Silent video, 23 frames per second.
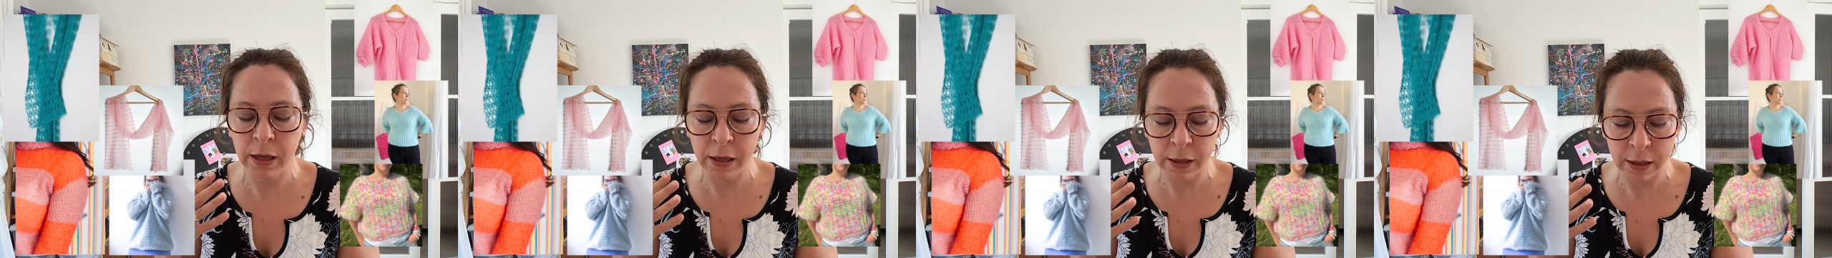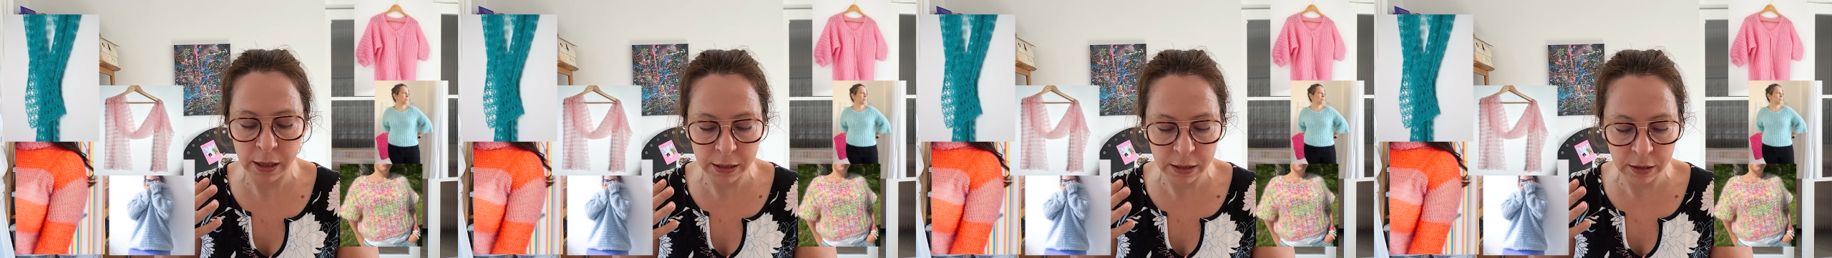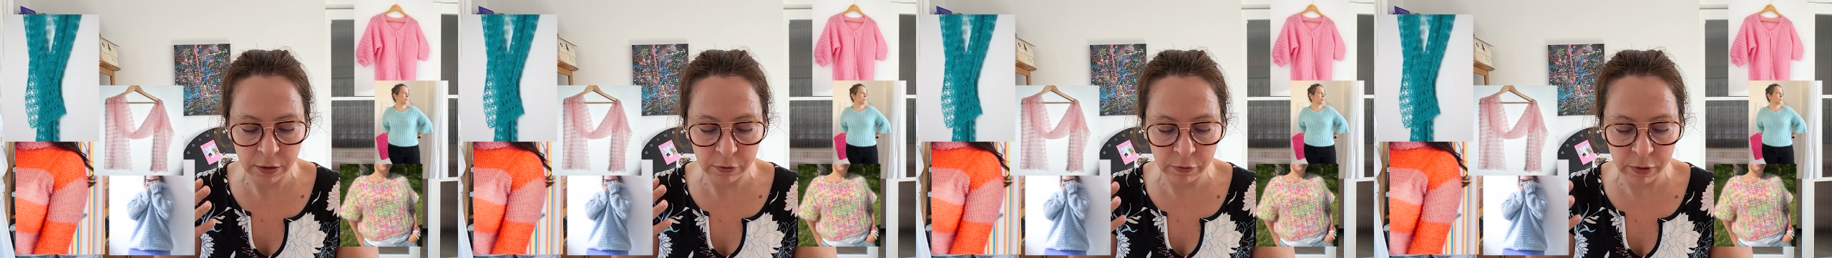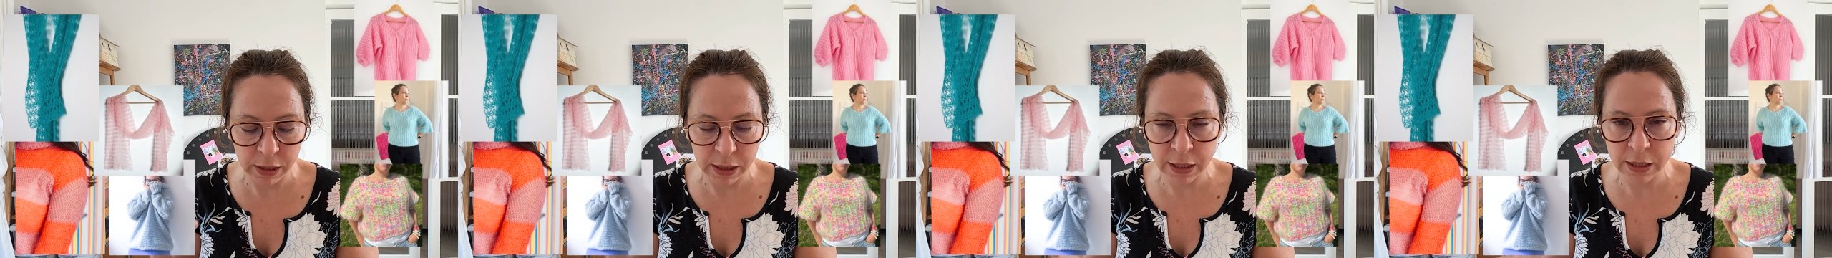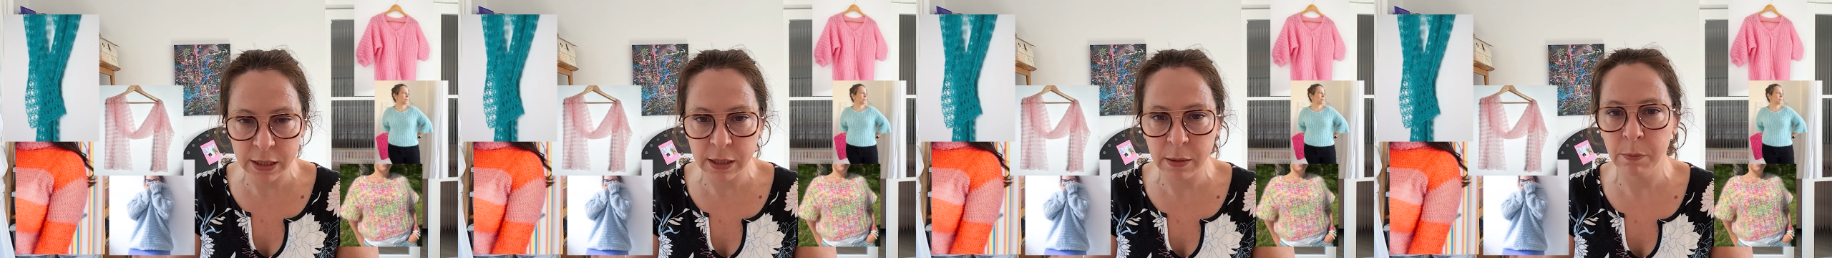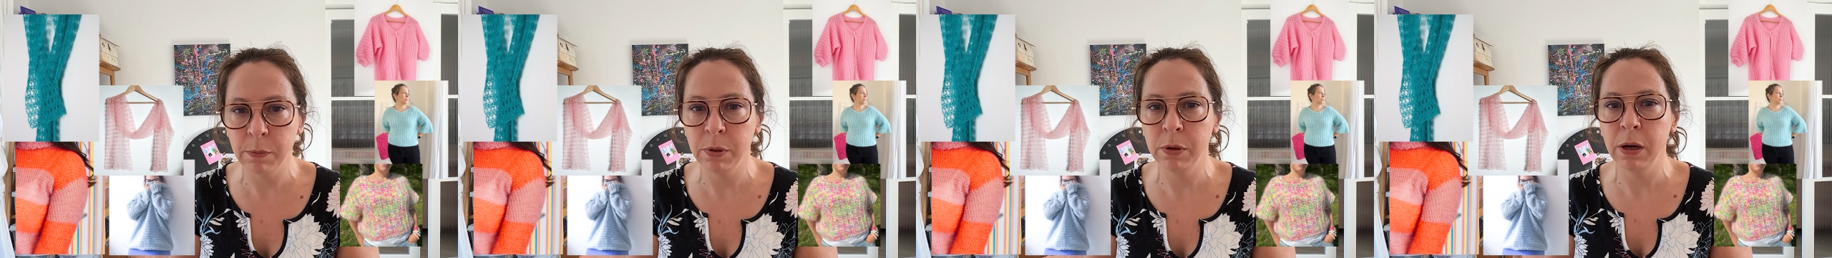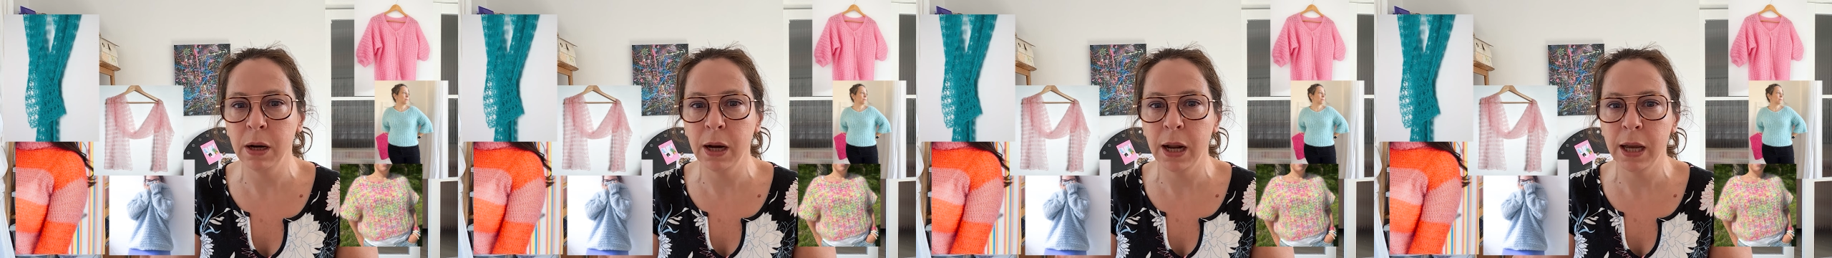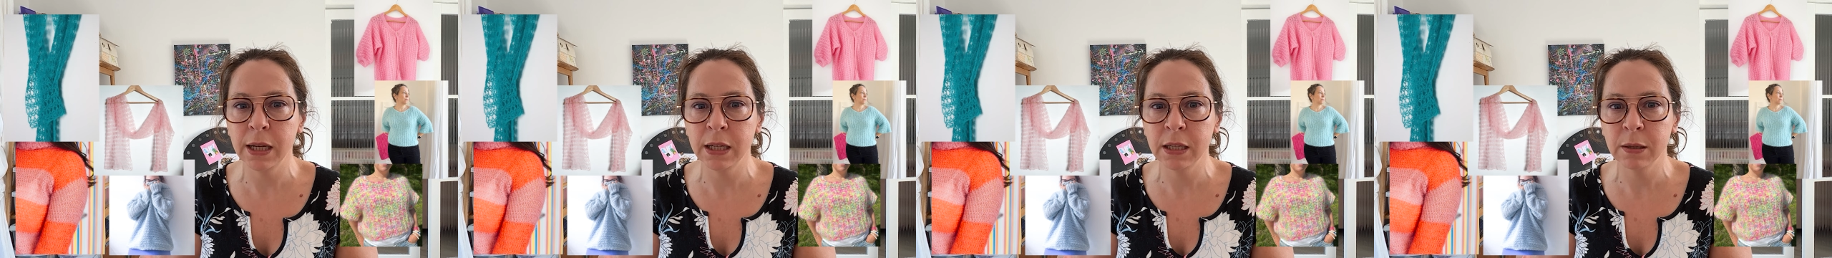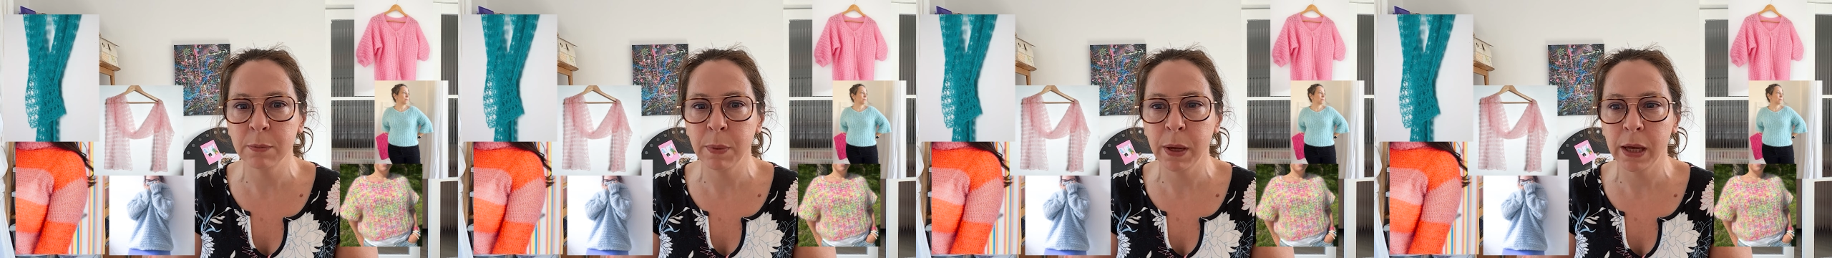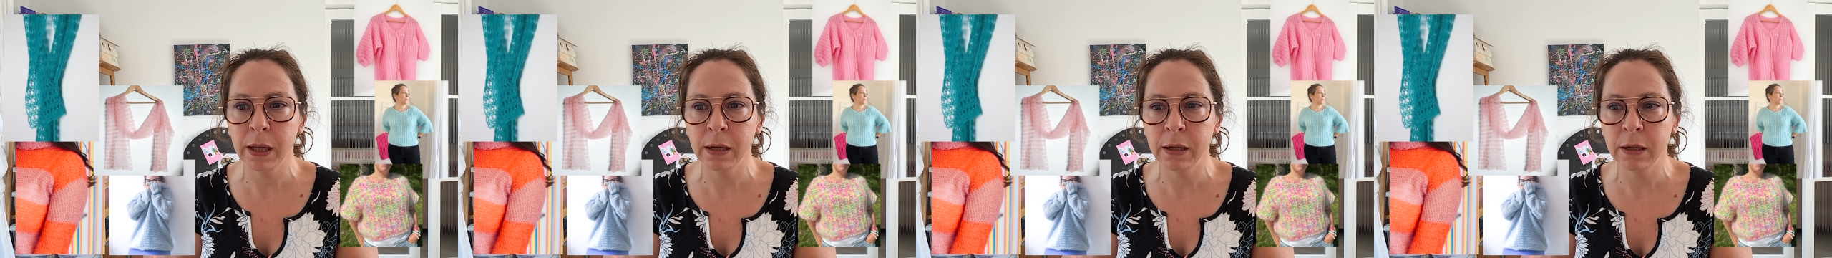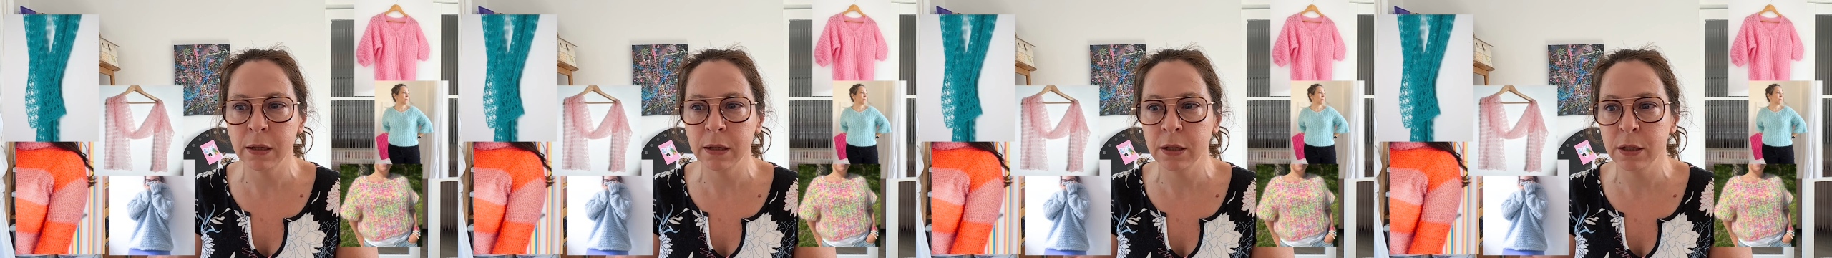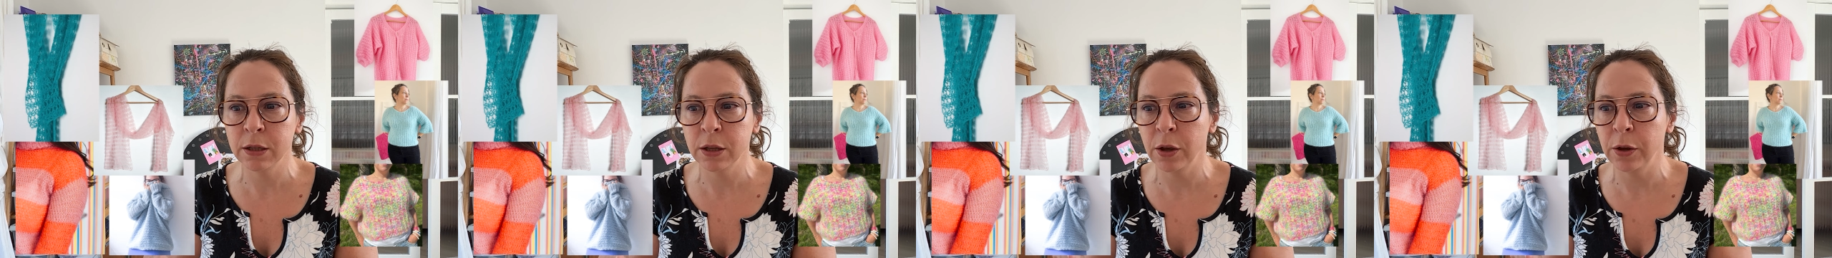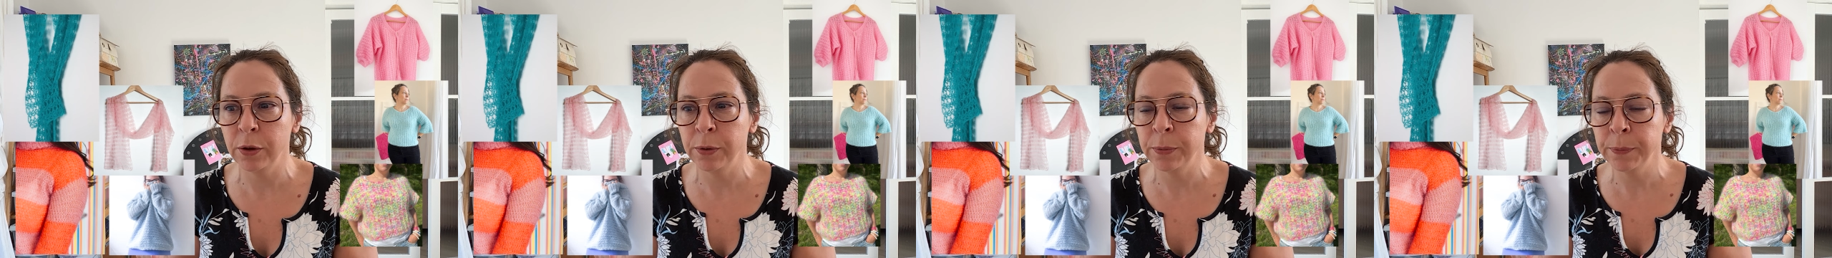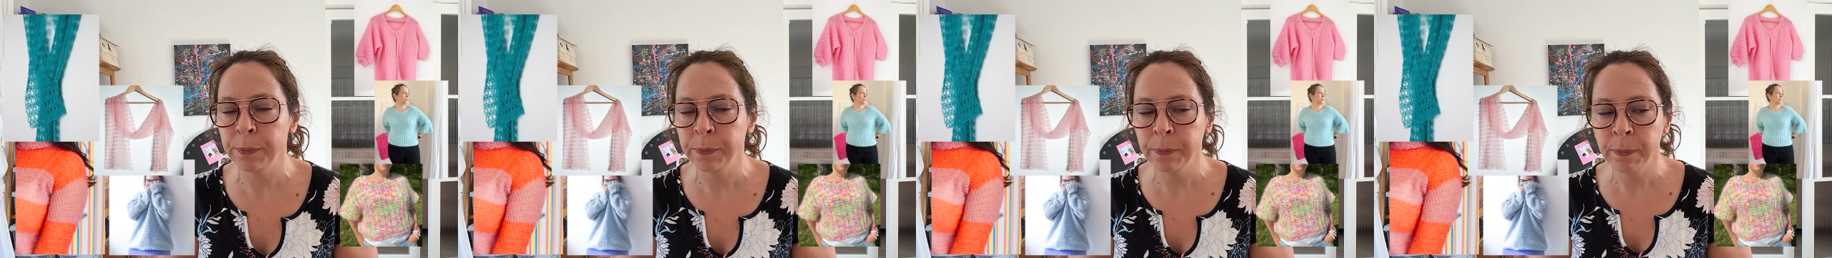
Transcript: and that's a really simple lace pattern. So